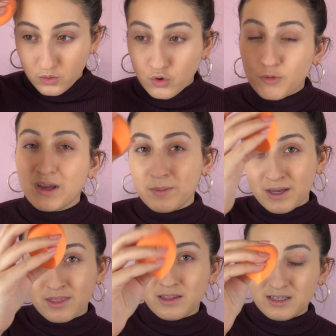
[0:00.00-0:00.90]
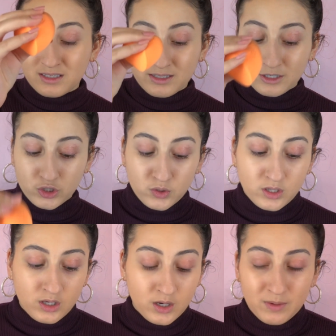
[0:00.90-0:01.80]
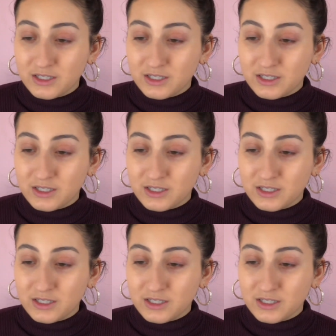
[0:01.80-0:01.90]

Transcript: or maybe I think this is like soaking up.